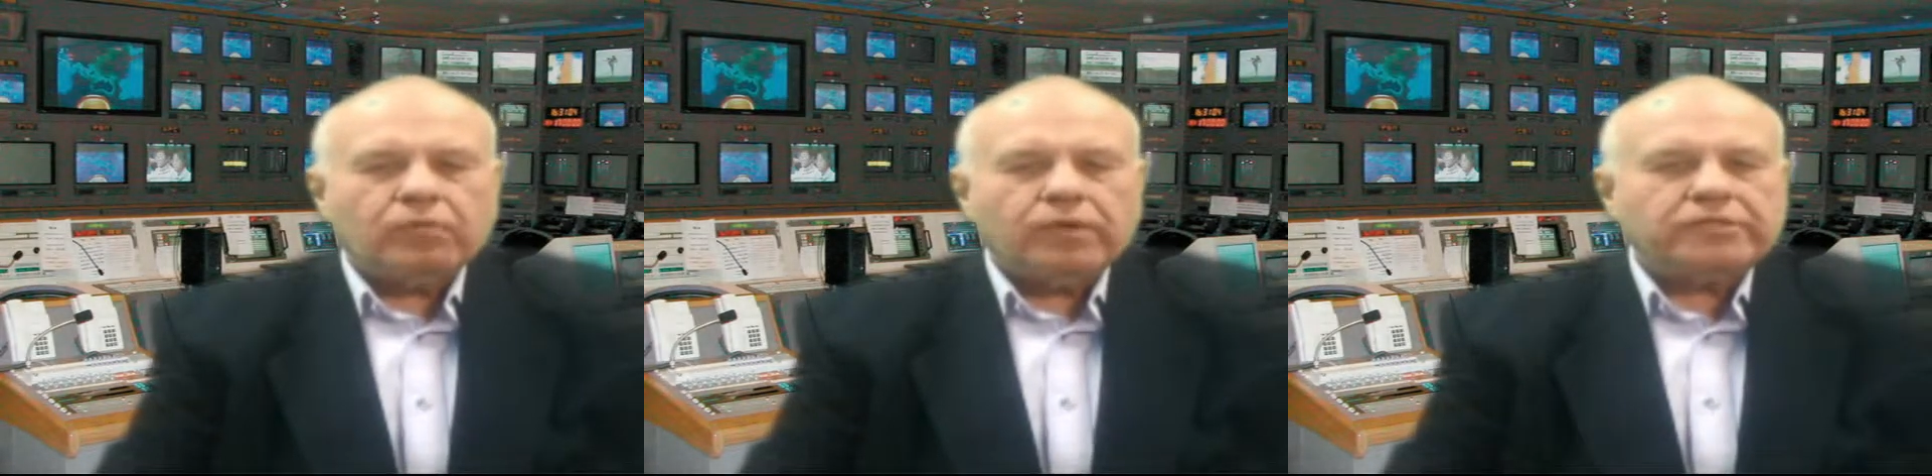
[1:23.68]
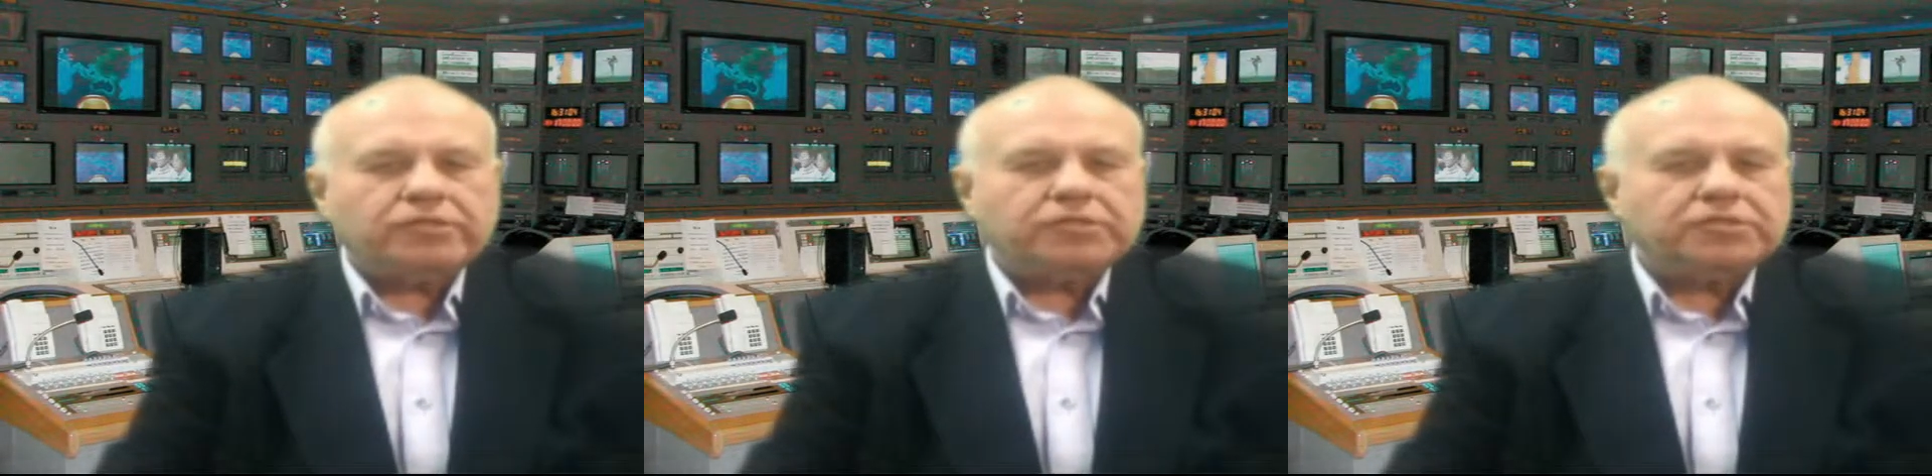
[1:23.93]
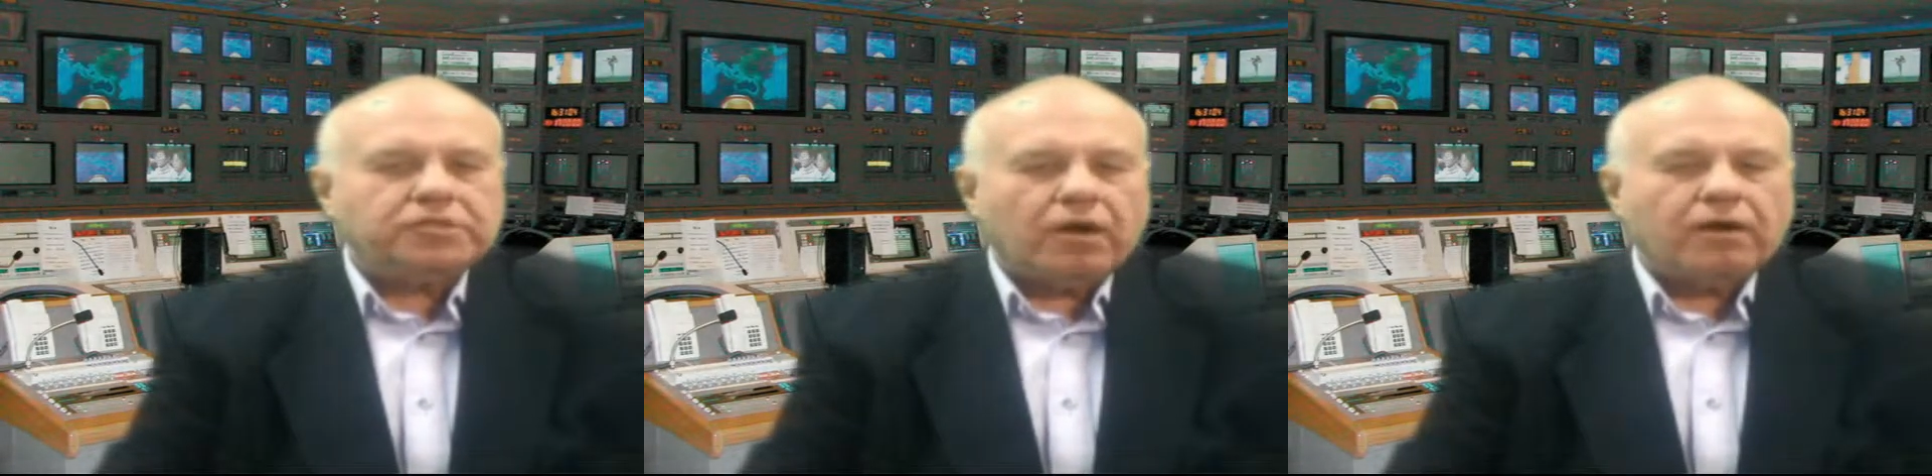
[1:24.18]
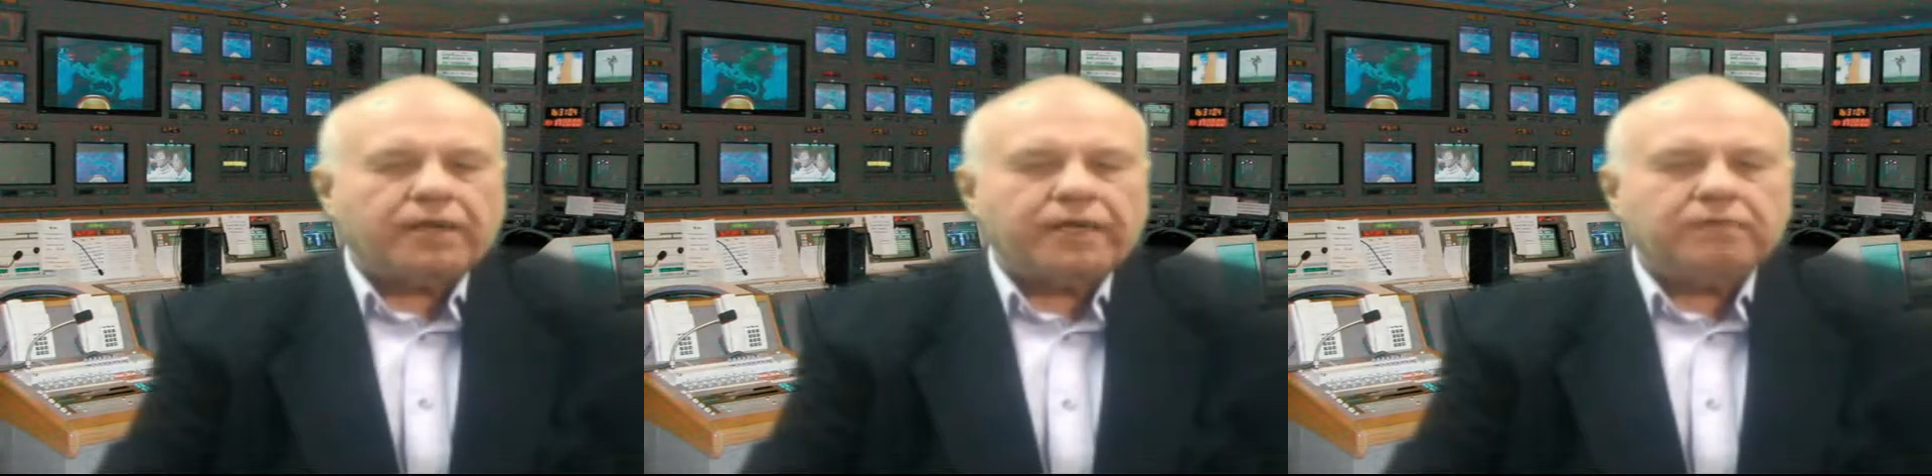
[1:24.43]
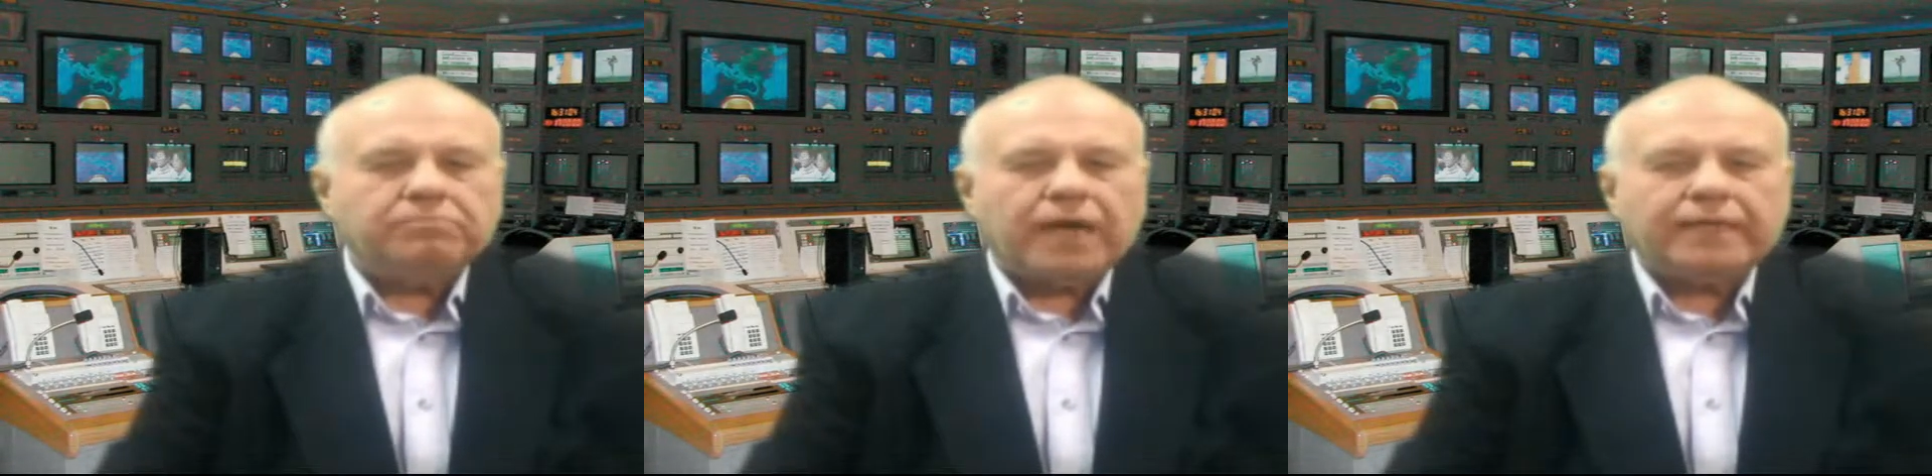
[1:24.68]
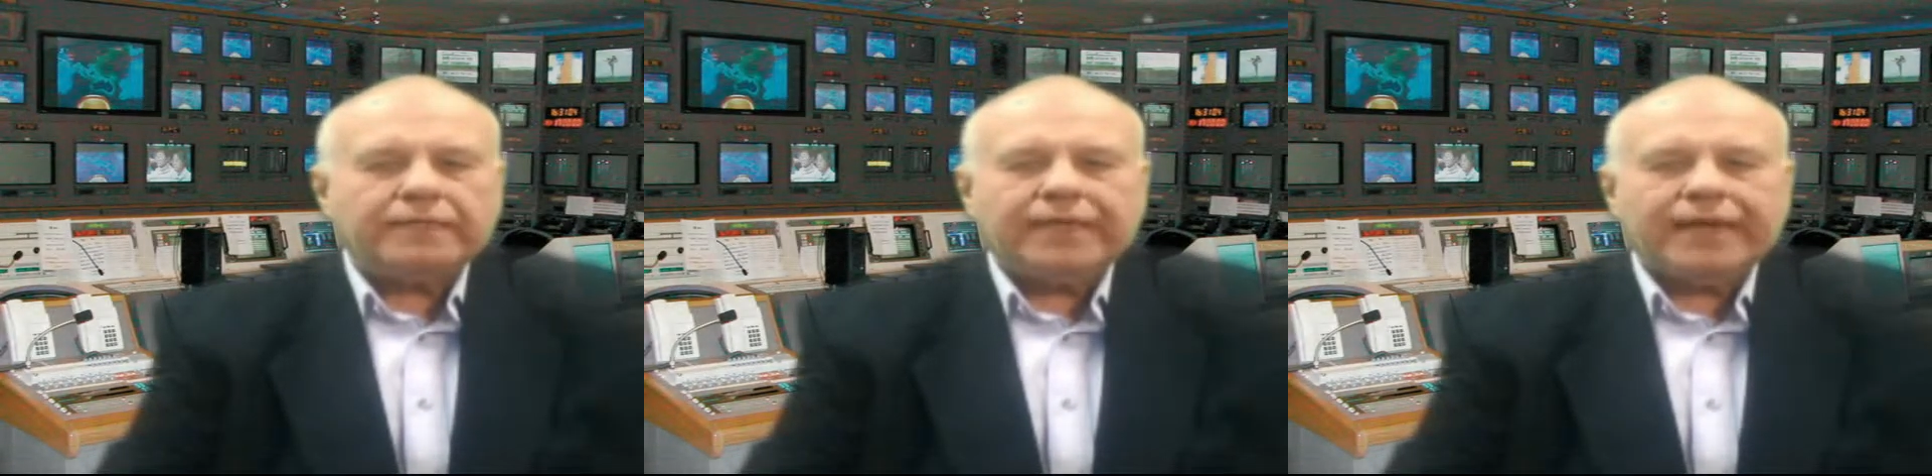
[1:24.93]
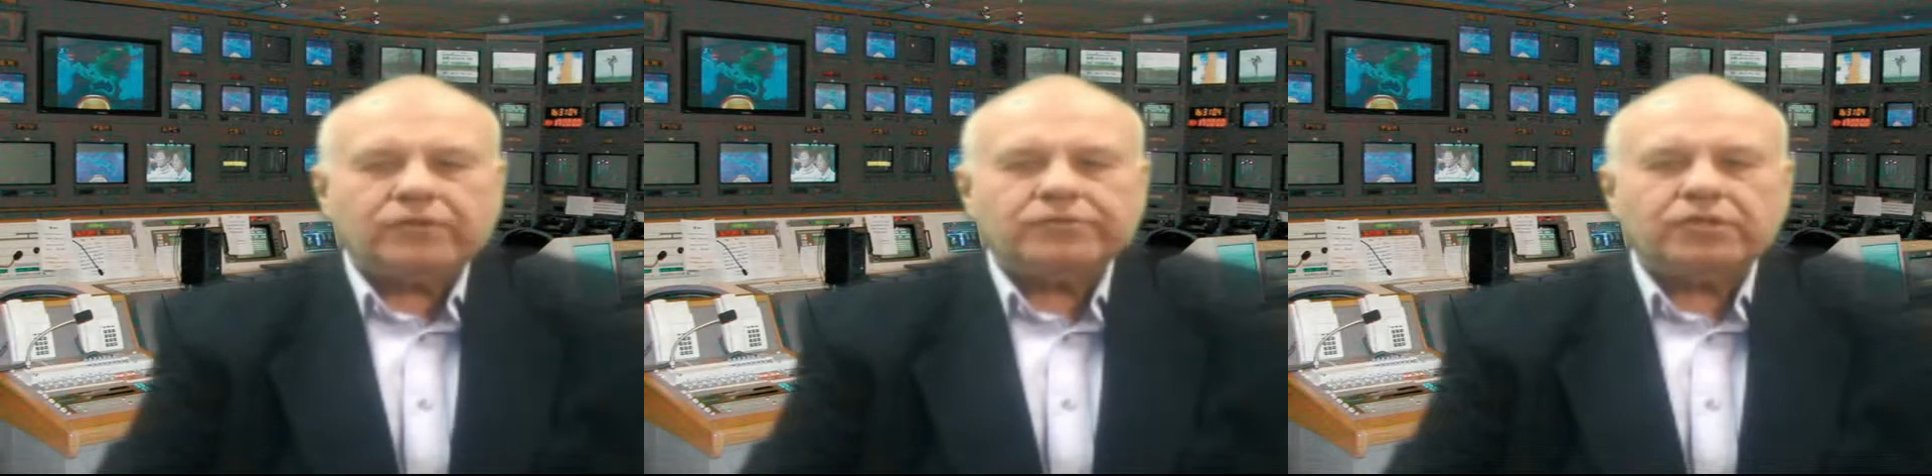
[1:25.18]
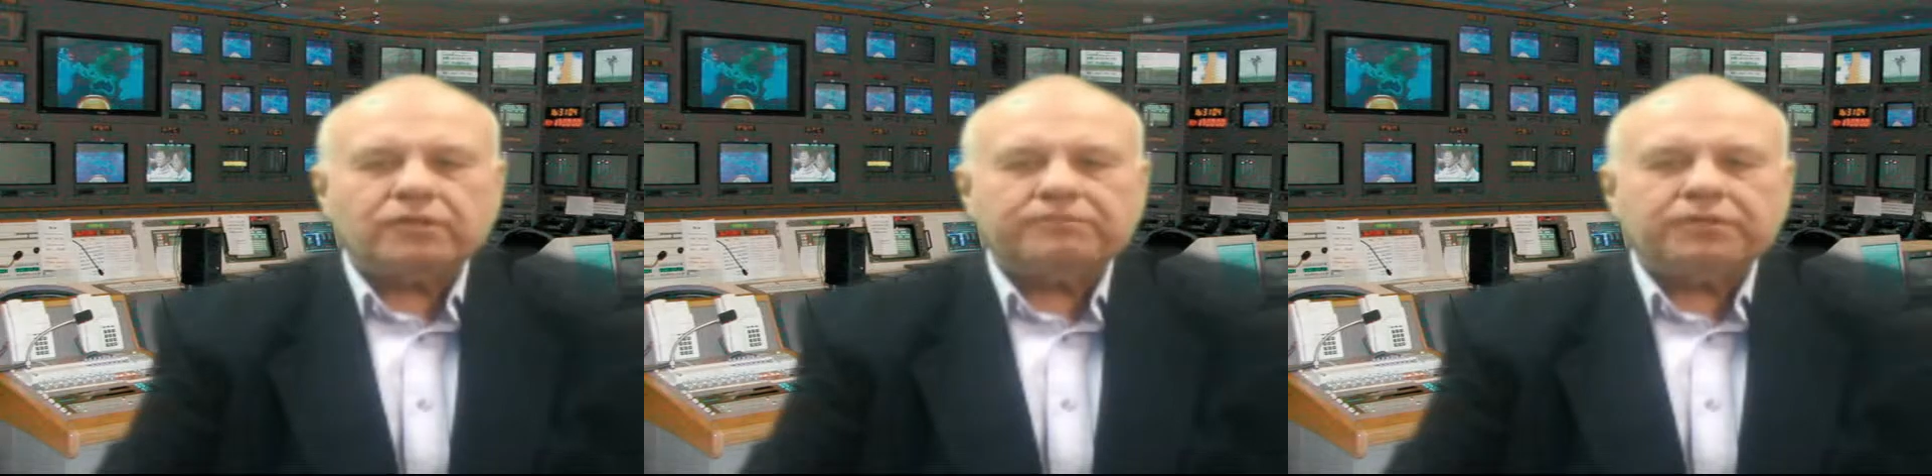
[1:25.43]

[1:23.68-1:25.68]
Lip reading: Richard Starkey, bond counsel